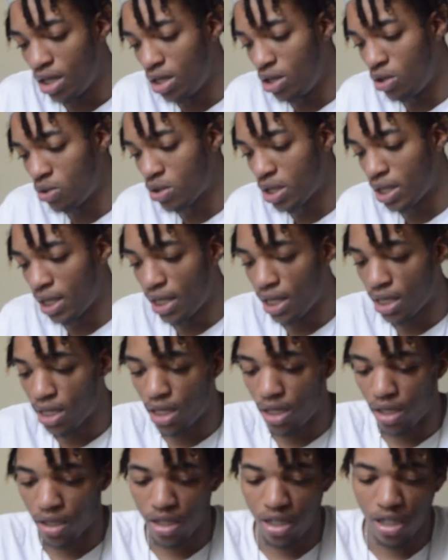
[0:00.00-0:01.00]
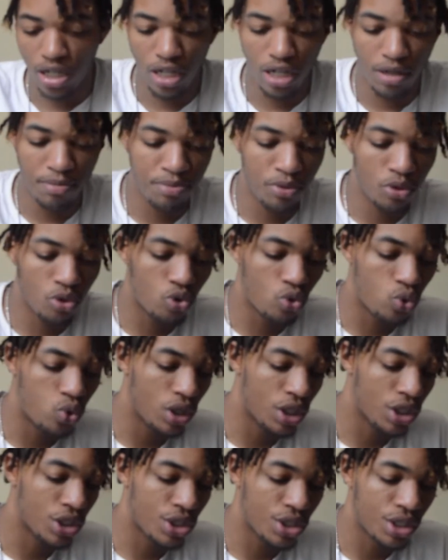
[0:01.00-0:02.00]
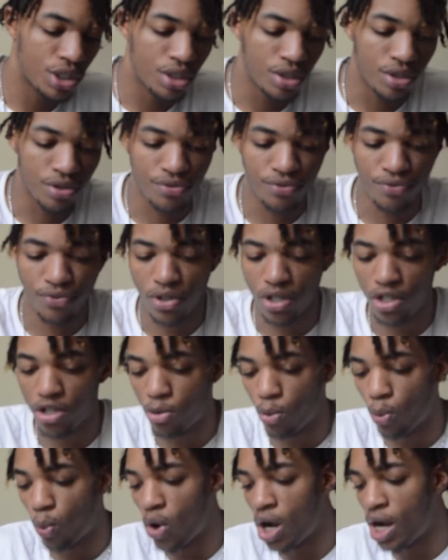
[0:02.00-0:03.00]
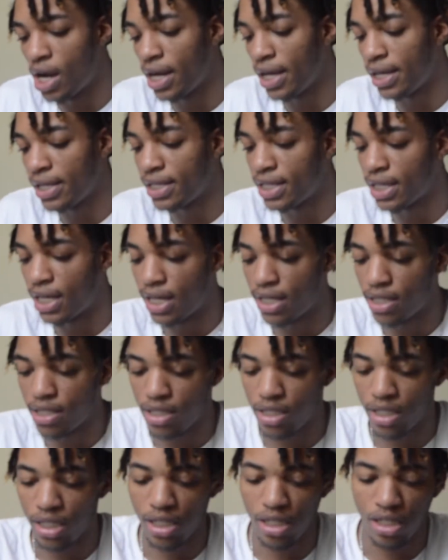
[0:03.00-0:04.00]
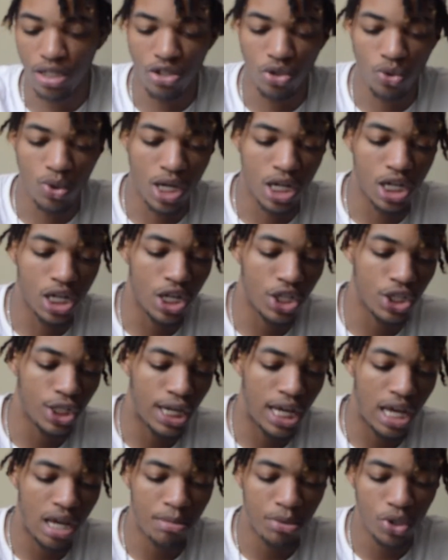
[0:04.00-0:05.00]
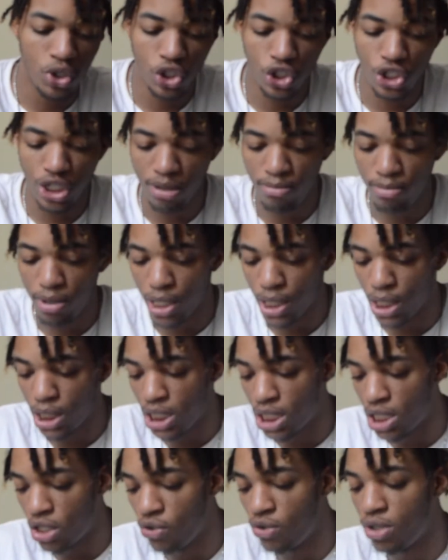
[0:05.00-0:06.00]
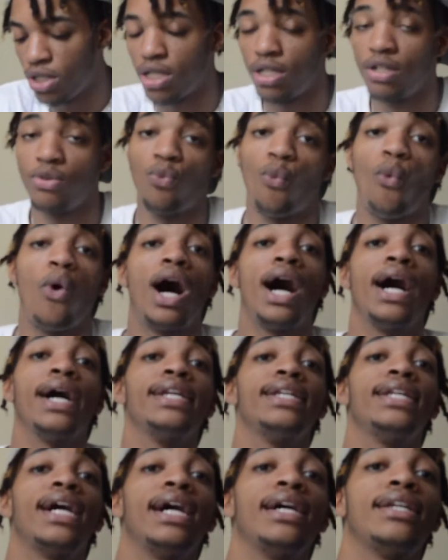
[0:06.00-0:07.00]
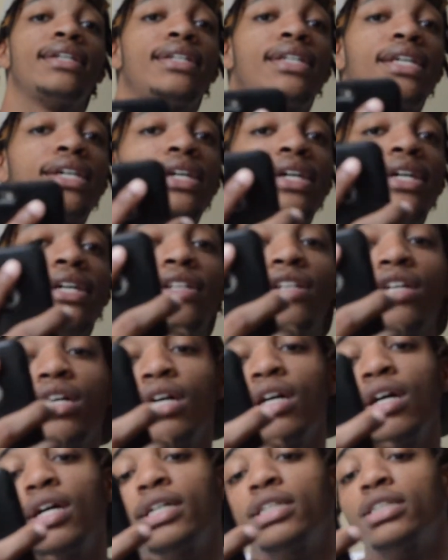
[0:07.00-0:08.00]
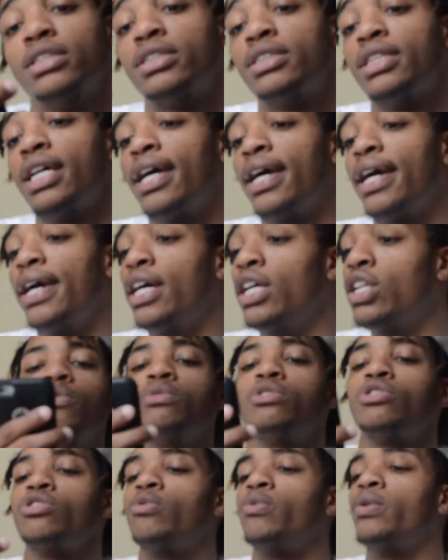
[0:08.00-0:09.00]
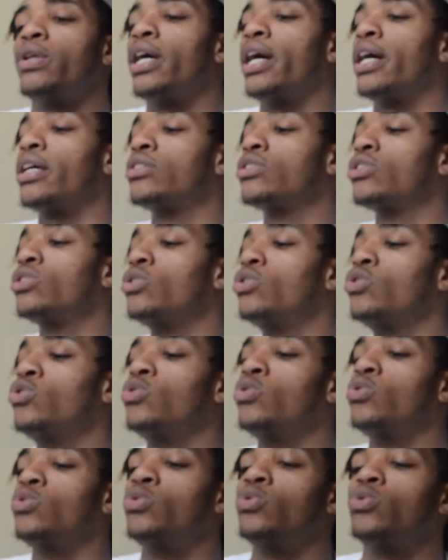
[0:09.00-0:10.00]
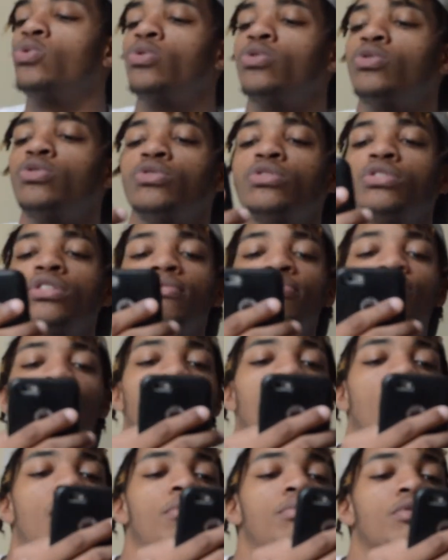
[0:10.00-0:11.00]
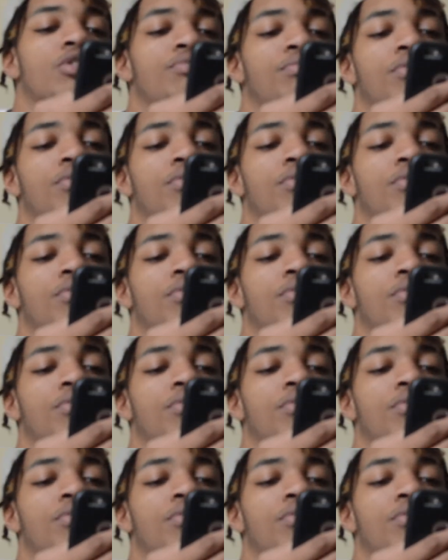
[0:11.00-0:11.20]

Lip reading: Okay, I got a couple questions from Whitee. Do you got another name on your shit, brother? No, you didn't. Whitee said, would you react to subscribers'